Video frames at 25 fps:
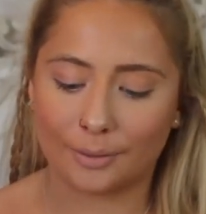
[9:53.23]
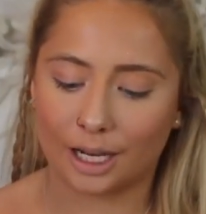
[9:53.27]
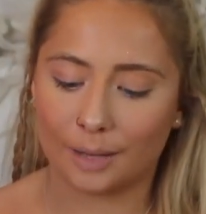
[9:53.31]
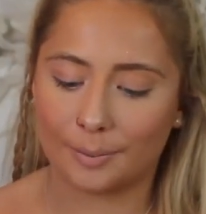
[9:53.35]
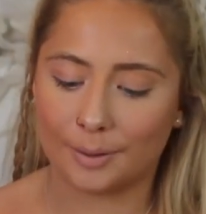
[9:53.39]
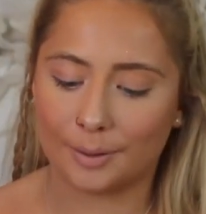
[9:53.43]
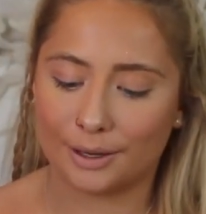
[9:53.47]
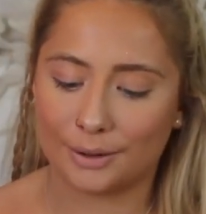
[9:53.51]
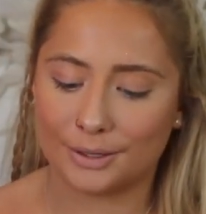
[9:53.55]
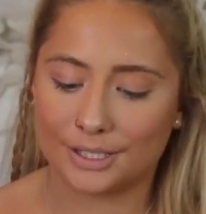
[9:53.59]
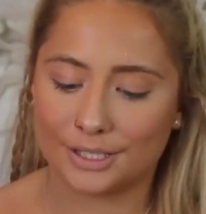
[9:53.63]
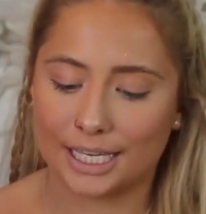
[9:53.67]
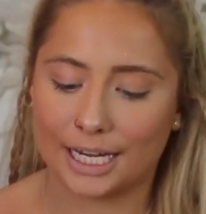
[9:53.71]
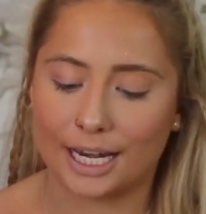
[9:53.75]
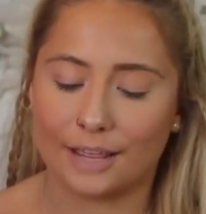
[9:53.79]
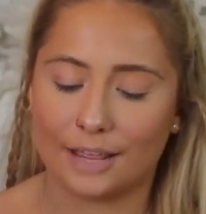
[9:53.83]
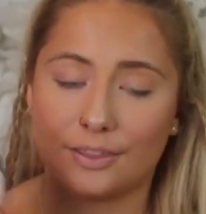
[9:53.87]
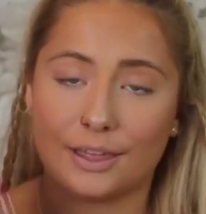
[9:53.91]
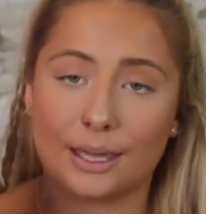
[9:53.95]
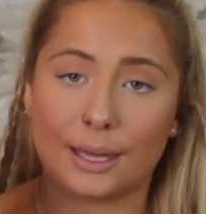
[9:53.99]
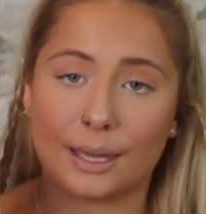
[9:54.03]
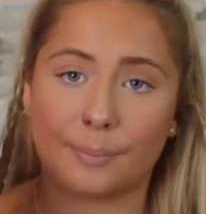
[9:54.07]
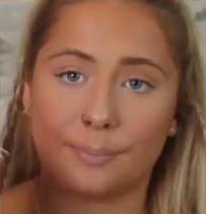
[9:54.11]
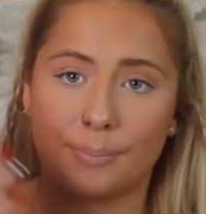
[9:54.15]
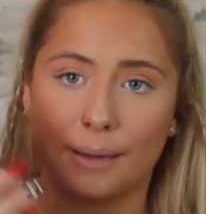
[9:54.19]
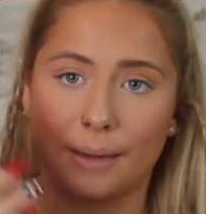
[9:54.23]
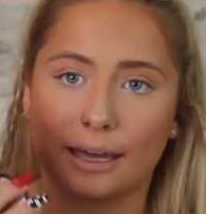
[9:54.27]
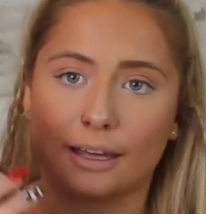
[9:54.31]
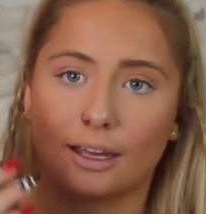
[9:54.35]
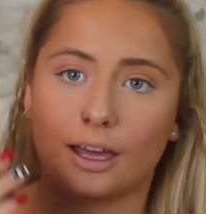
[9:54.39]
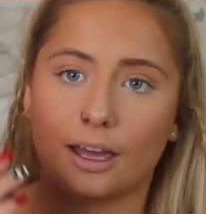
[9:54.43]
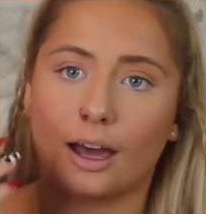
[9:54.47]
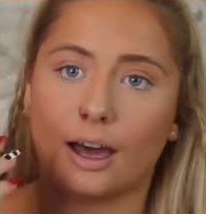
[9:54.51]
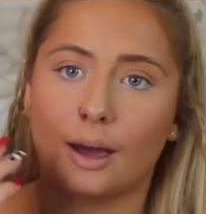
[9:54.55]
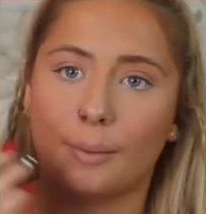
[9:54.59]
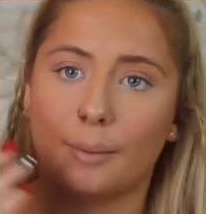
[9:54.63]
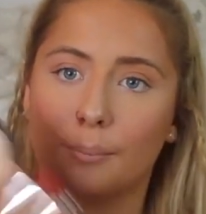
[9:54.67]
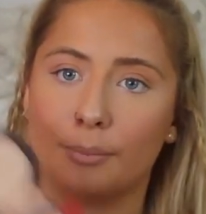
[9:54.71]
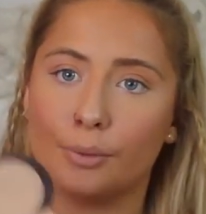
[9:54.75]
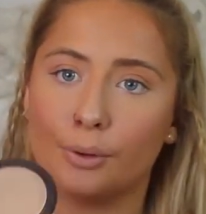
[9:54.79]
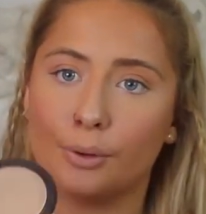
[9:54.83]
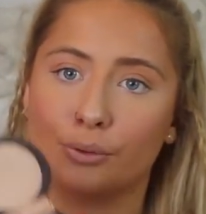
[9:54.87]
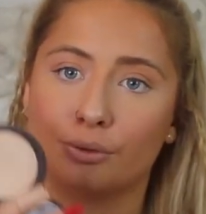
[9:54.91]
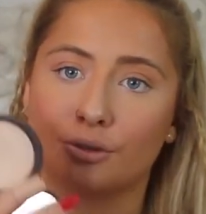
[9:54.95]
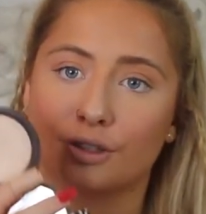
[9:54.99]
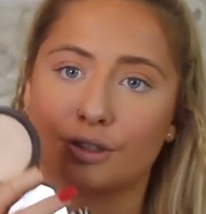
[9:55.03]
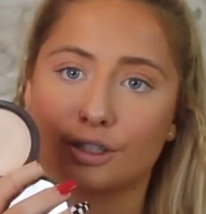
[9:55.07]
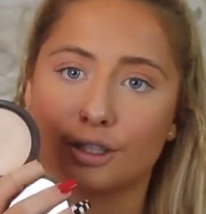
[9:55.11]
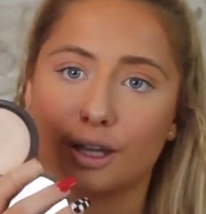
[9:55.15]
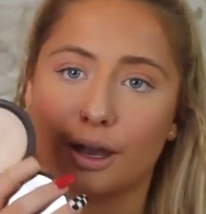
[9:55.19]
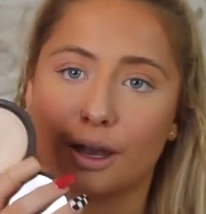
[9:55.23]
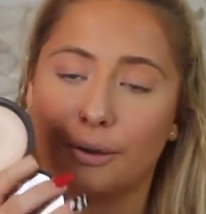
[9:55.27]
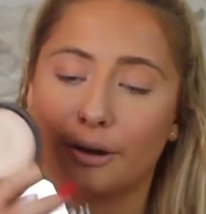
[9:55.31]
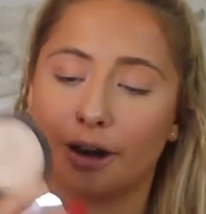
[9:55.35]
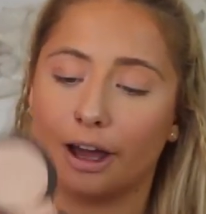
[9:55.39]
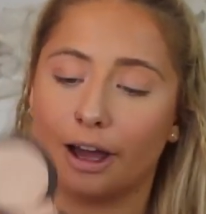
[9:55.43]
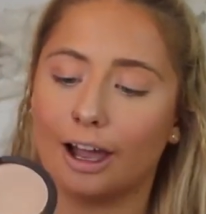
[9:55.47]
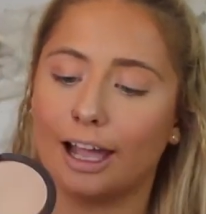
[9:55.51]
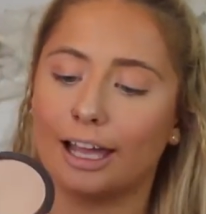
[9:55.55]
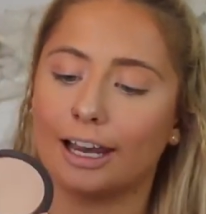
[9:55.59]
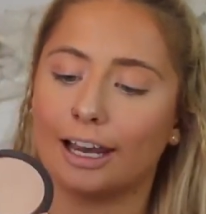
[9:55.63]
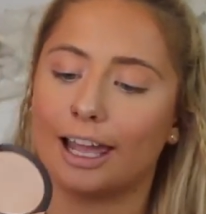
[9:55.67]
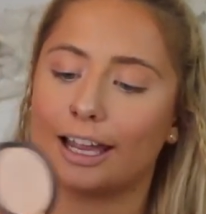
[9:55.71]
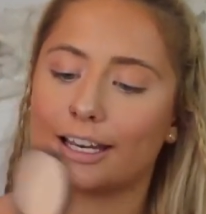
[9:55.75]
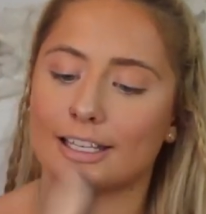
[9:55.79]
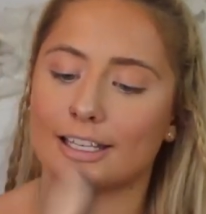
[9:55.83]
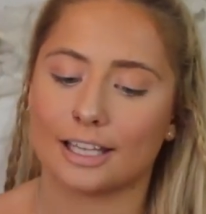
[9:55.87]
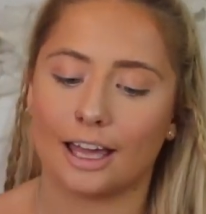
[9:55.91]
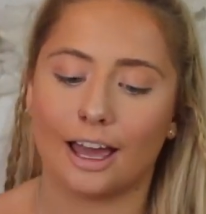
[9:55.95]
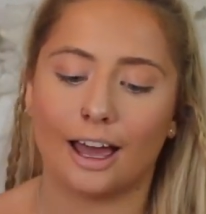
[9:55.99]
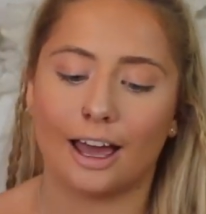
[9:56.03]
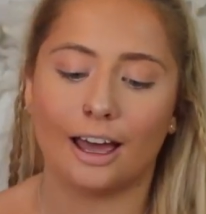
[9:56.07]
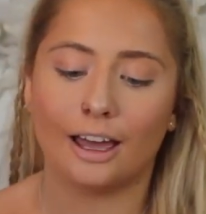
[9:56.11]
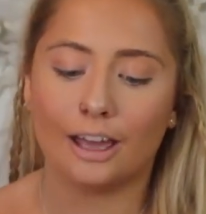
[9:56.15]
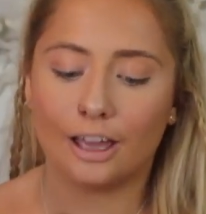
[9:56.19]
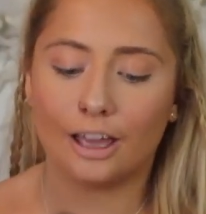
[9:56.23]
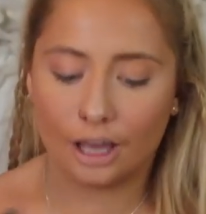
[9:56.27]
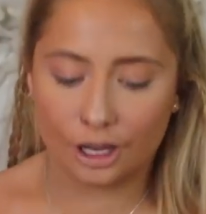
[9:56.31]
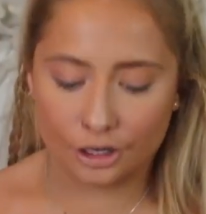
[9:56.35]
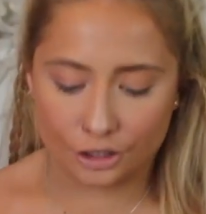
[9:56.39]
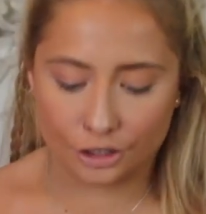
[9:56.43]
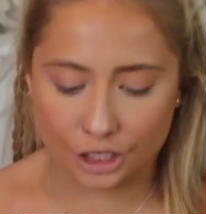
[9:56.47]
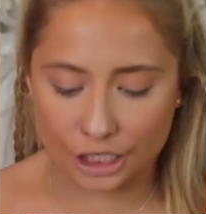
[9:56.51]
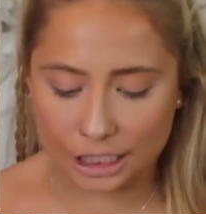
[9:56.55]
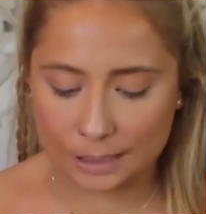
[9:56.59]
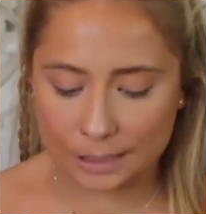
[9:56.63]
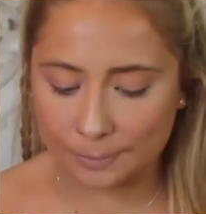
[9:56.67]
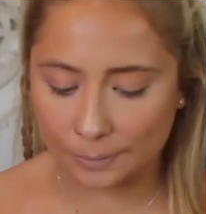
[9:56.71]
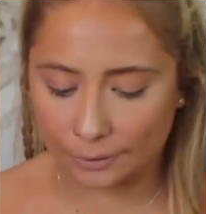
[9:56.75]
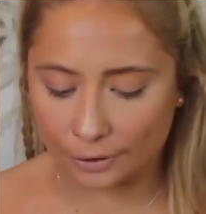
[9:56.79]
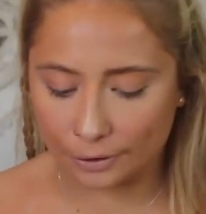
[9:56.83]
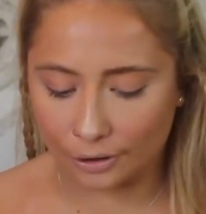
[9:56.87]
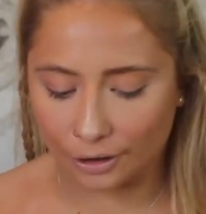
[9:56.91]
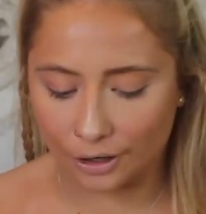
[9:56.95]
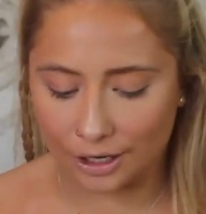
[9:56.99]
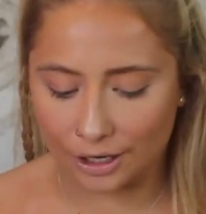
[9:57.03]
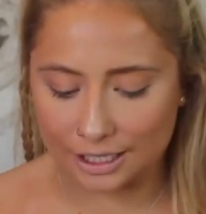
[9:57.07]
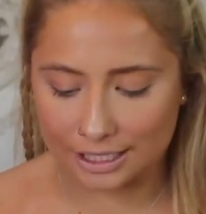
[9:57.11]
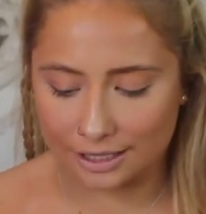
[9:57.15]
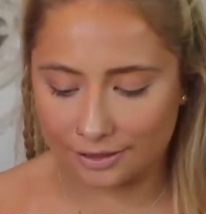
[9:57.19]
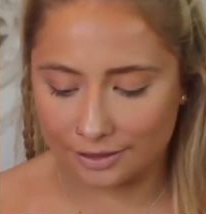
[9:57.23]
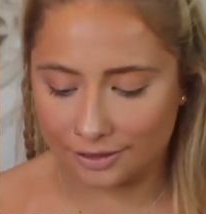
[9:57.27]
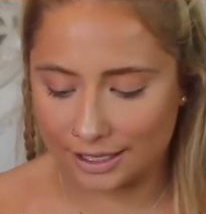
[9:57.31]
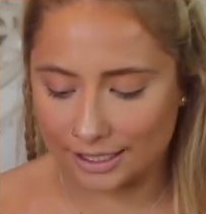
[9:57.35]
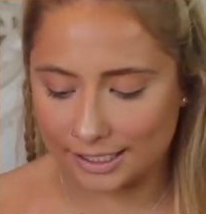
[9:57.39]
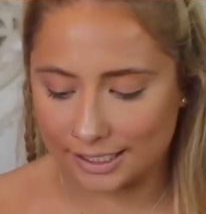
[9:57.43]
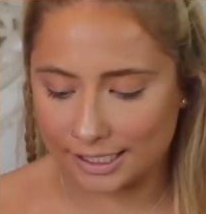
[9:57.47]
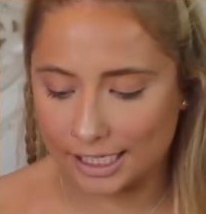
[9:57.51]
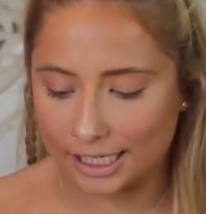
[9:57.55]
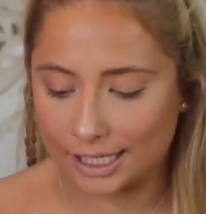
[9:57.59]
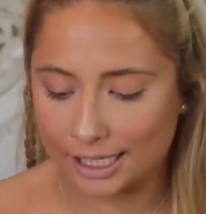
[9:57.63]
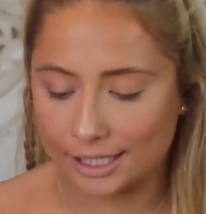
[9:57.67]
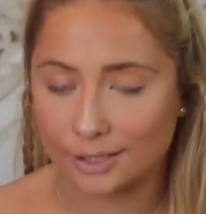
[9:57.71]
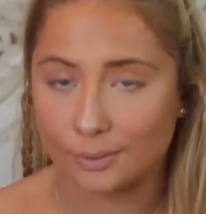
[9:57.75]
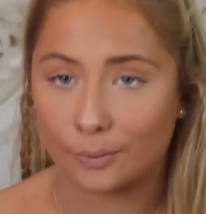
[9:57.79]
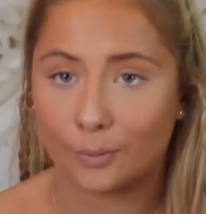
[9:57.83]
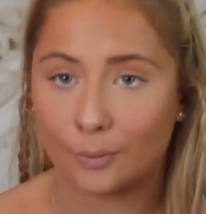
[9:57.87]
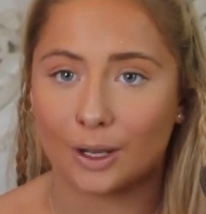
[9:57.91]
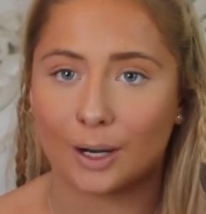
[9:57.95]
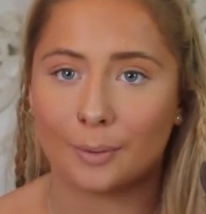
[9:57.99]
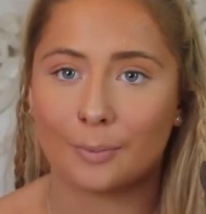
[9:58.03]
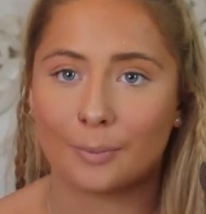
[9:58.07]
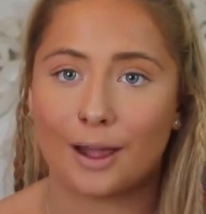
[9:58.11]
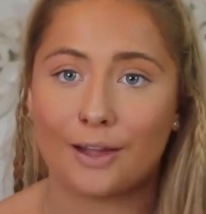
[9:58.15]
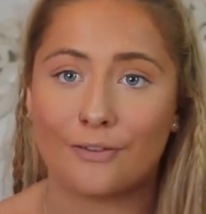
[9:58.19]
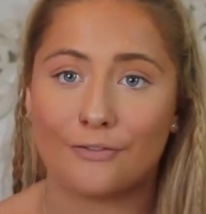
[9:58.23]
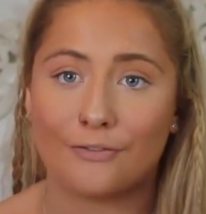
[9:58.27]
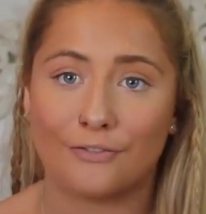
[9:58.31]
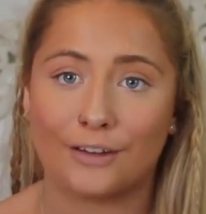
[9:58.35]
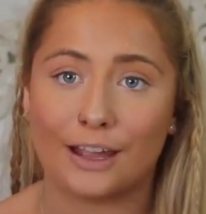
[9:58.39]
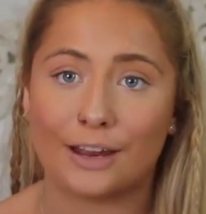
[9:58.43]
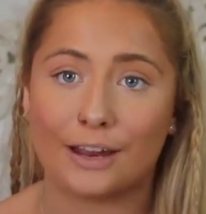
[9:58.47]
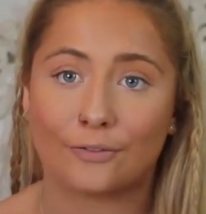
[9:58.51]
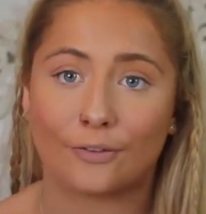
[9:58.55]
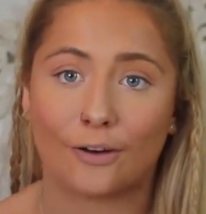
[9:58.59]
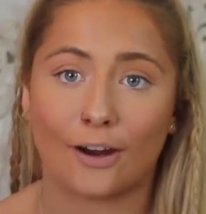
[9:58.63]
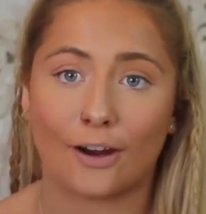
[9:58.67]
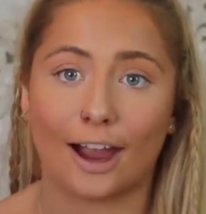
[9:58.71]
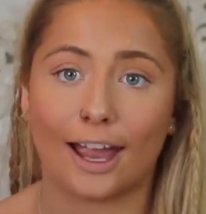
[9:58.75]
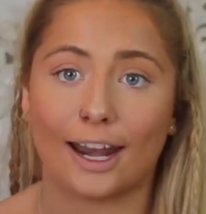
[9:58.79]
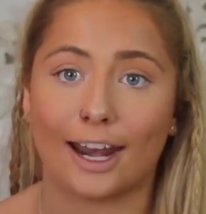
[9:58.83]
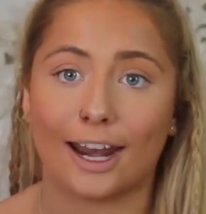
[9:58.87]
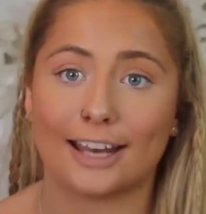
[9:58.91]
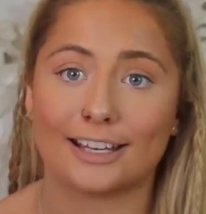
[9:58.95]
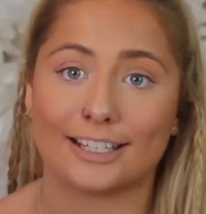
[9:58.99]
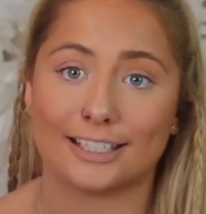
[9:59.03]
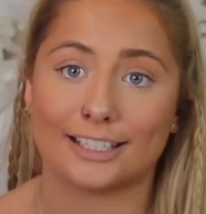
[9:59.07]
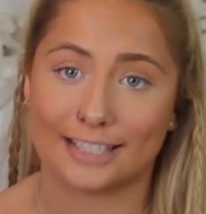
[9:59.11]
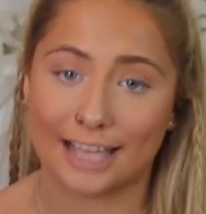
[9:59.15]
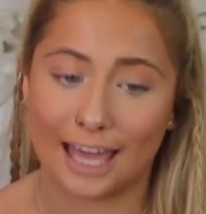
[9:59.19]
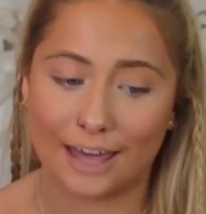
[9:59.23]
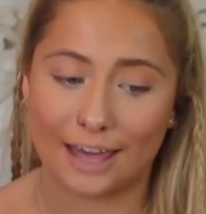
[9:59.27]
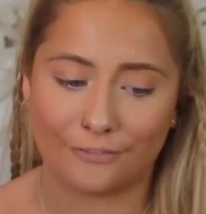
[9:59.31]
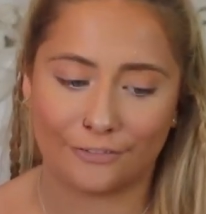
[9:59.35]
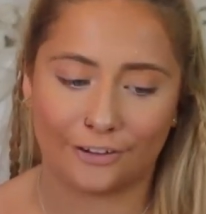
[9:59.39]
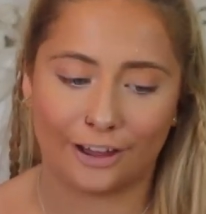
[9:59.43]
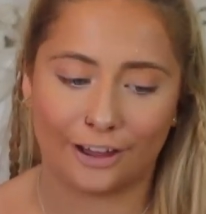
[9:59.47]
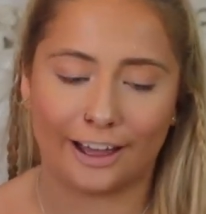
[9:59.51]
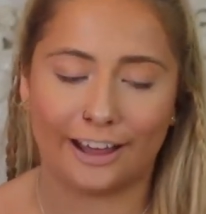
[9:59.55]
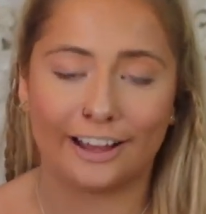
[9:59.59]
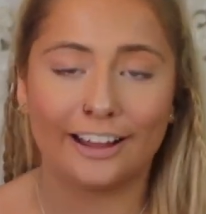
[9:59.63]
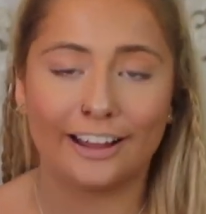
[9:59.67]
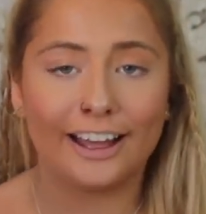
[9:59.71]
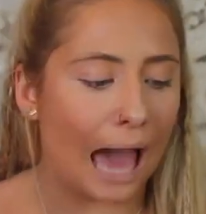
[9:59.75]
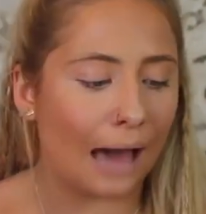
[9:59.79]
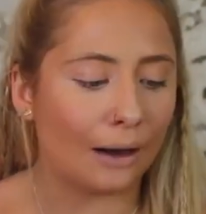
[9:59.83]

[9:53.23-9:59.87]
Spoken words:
I'm gonna be using the Becca Moonstone highlighter just because this is one of my favorite highlighters ever.